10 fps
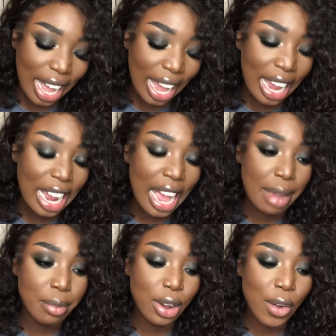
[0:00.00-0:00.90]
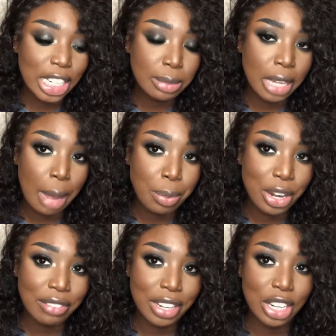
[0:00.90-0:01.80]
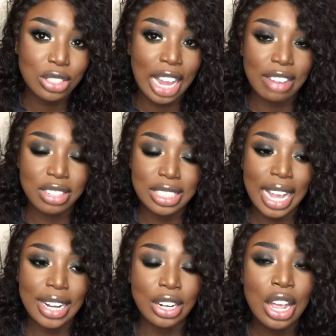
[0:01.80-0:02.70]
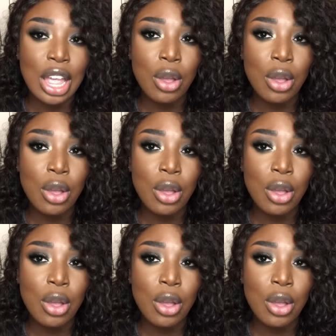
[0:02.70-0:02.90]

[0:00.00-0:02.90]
I am going to be uploading videos, I have decided,